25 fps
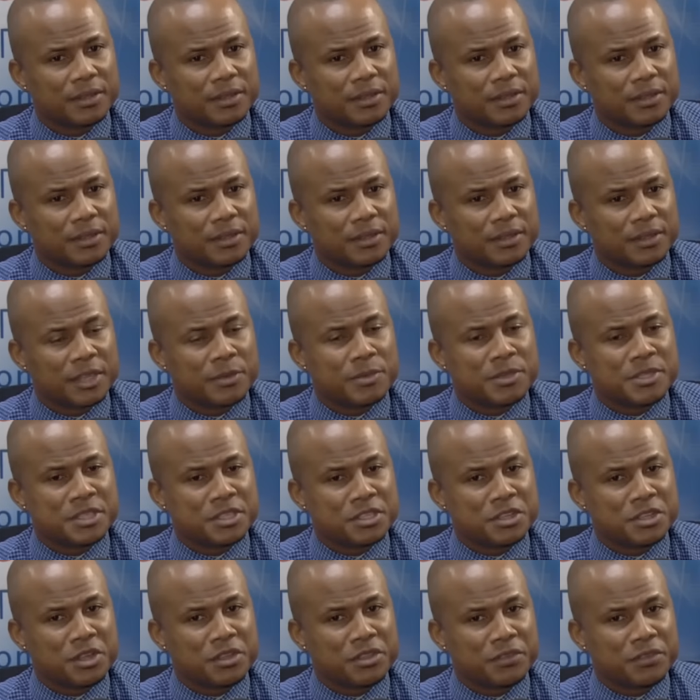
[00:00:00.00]
they'd be
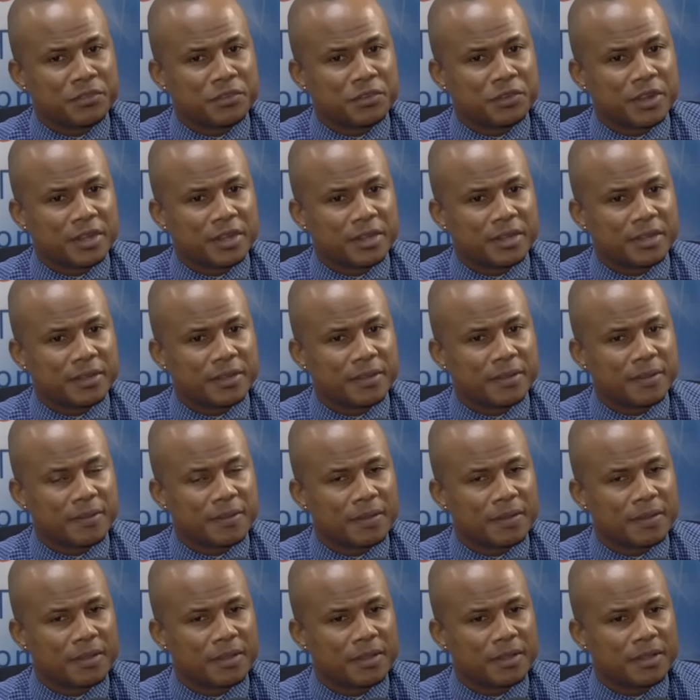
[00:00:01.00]
sitting on the veranda.
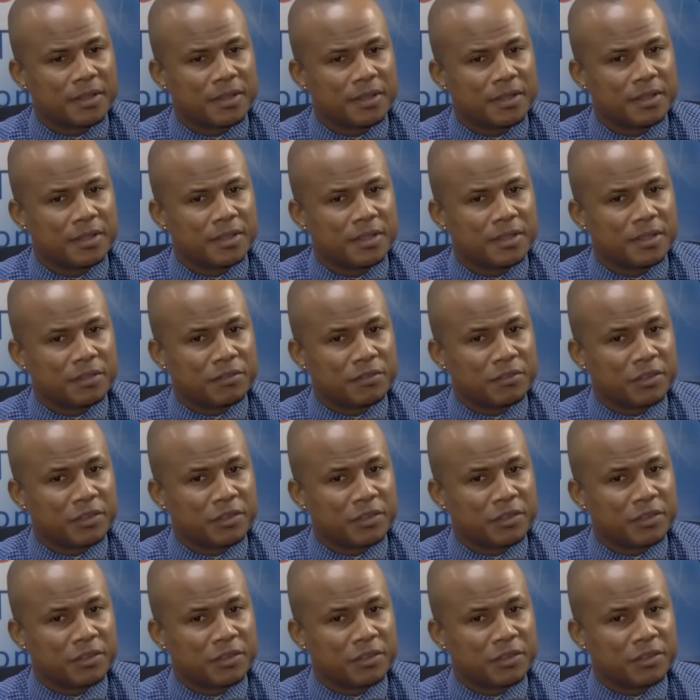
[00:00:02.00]
The